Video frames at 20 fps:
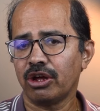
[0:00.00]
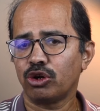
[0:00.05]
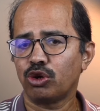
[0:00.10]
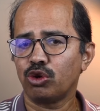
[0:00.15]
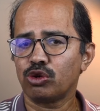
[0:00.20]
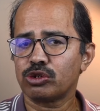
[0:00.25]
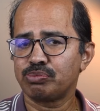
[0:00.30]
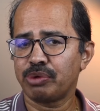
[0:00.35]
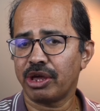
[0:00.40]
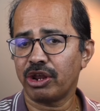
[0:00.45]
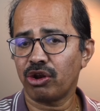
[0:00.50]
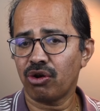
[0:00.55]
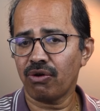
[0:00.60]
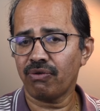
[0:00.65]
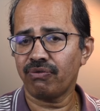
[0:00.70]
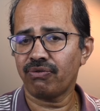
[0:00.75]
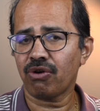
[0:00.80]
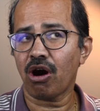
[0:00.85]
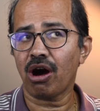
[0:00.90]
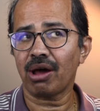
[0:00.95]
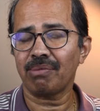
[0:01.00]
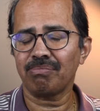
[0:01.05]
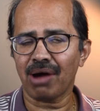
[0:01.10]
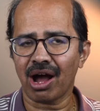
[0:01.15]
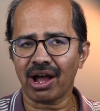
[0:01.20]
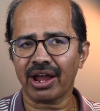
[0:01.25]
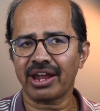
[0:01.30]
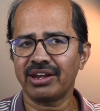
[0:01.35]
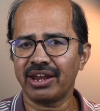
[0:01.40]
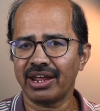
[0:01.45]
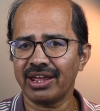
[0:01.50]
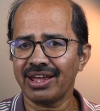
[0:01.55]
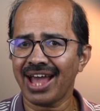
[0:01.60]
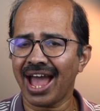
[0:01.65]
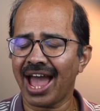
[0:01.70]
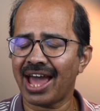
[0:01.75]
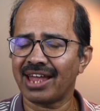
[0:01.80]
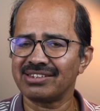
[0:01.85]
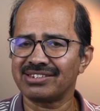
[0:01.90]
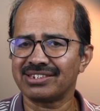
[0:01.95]
to Spiro for marketing
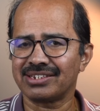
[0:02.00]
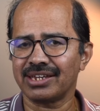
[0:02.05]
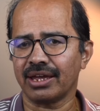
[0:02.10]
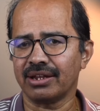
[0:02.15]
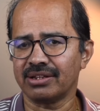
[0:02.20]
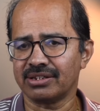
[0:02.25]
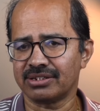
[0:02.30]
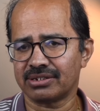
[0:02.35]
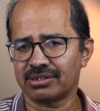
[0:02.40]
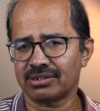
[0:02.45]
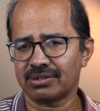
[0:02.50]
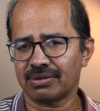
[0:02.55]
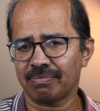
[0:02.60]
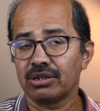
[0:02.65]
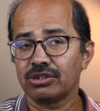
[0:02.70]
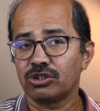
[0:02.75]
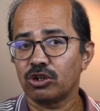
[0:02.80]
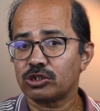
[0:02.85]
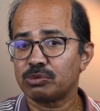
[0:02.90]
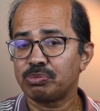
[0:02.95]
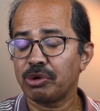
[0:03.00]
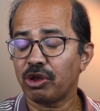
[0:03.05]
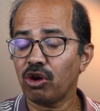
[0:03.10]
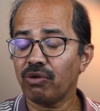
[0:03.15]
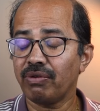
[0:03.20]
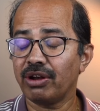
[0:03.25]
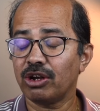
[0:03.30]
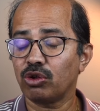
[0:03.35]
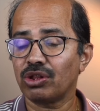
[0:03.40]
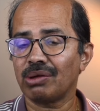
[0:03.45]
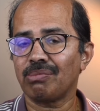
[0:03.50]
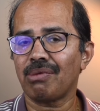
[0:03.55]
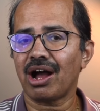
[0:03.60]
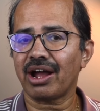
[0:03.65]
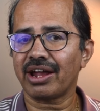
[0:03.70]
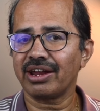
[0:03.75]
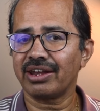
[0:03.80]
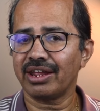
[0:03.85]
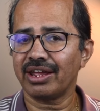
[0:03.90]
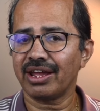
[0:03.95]
and sales. So Spiro will do the
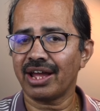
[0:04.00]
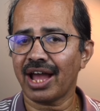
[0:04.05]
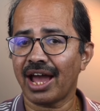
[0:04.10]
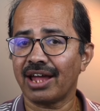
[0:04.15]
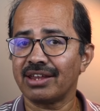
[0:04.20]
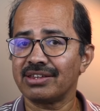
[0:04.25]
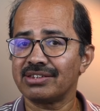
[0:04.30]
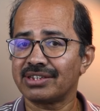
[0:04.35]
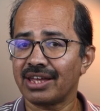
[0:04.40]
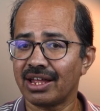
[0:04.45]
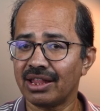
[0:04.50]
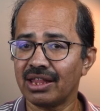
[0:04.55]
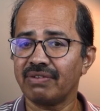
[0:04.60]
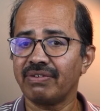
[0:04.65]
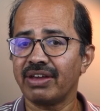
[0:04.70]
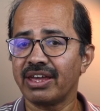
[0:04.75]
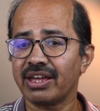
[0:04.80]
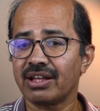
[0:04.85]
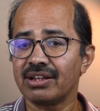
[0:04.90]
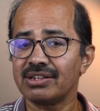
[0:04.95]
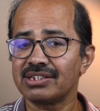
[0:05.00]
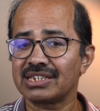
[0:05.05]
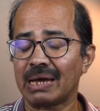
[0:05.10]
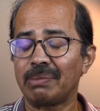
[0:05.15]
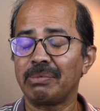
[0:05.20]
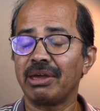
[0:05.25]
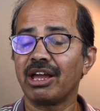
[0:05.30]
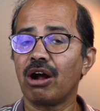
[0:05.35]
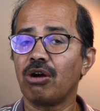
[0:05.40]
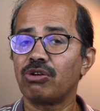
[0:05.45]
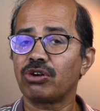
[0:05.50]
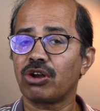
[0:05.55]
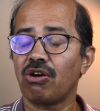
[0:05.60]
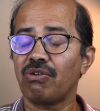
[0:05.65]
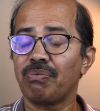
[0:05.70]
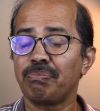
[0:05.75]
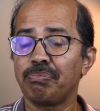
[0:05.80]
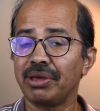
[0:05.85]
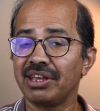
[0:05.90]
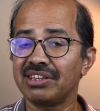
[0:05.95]
marketing and sell the vehicles coming out
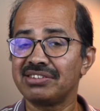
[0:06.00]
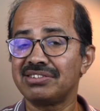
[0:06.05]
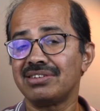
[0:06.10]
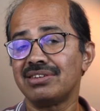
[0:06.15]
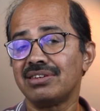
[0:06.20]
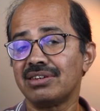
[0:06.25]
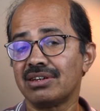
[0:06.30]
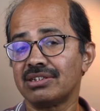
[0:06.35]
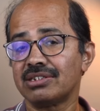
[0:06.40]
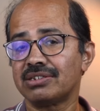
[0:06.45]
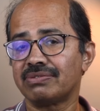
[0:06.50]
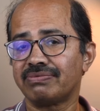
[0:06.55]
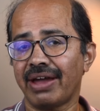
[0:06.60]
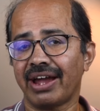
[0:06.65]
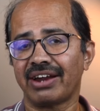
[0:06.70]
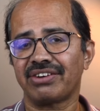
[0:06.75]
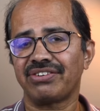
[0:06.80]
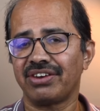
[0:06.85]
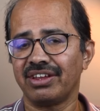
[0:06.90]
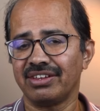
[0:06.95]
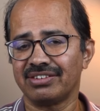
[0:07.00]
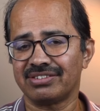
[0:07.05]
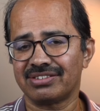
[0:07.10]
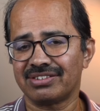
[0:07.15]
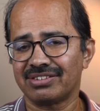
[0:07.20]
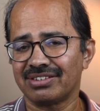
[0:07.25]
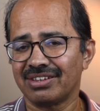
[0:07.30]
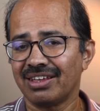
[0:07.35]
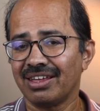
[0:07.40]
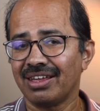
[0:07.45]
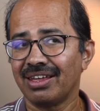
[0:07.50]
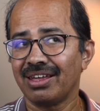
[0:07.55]
of PGEL's factories.